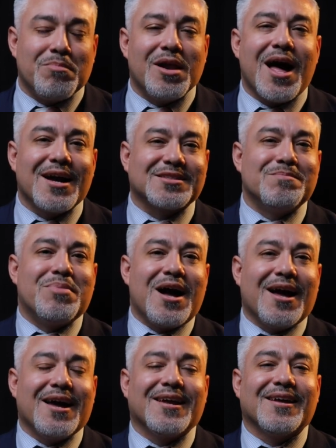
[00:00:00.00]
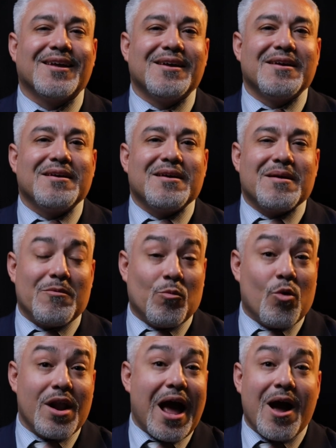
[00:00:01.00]
blocked by
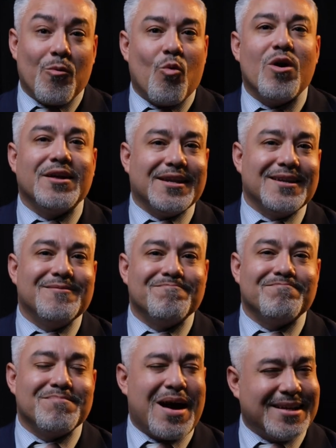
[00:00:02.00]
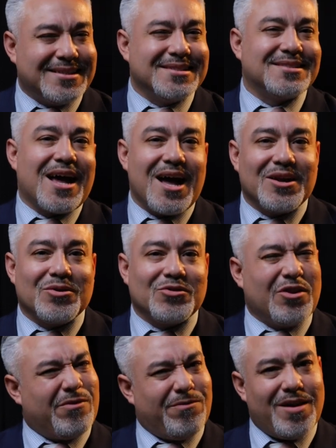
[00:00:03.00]
what I wanted, my desire,
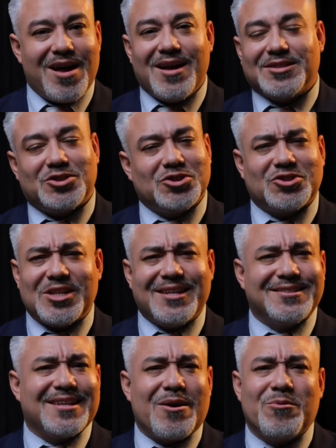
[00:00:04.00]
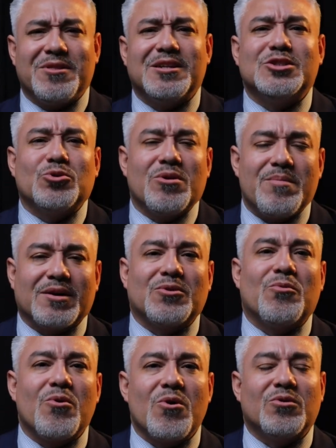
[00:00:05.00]
the flesh, just things that I wanted to enjoy about
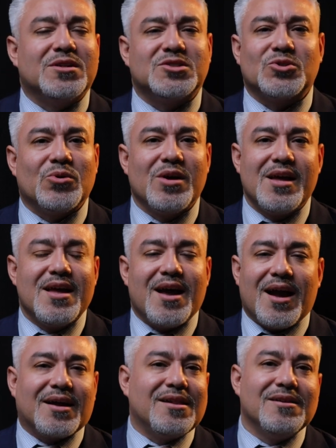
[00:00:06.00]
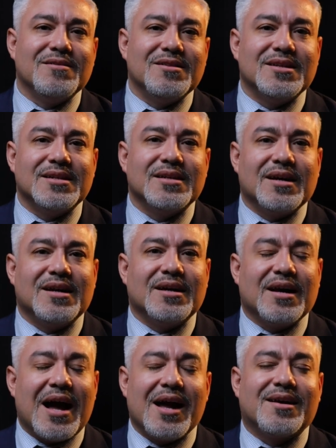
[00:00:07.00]
the world. And so I clearly,
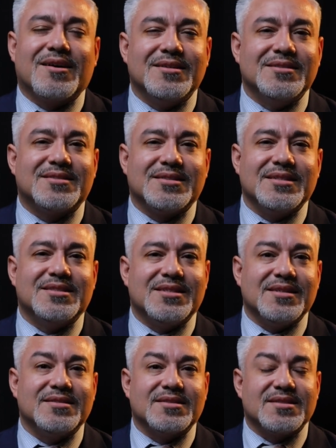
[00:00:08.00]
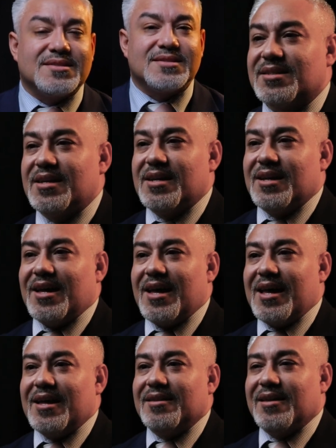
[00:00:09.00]
I couldn't see Jesus.
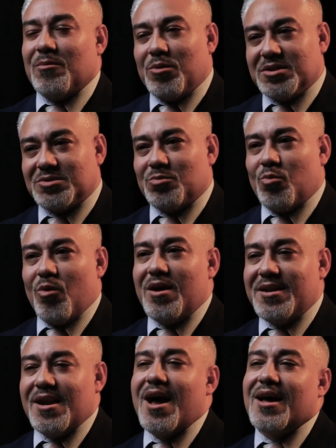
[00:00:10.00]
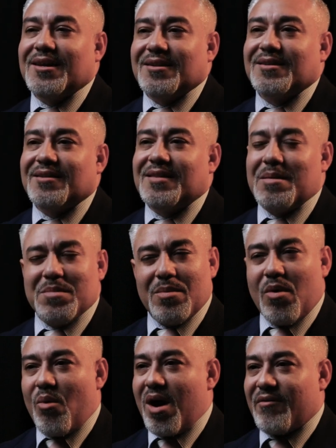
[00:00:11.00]
And it was one night that me
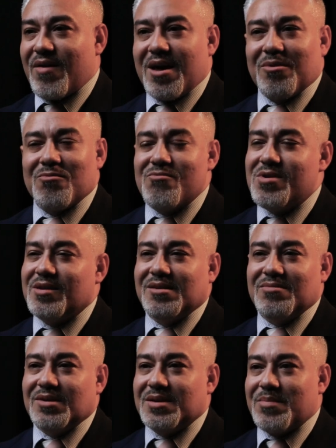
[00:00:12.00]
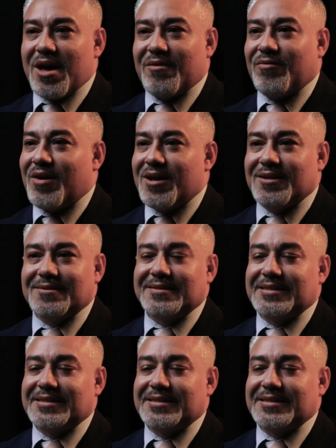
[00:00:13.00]
and my wife had a really, really bad fight.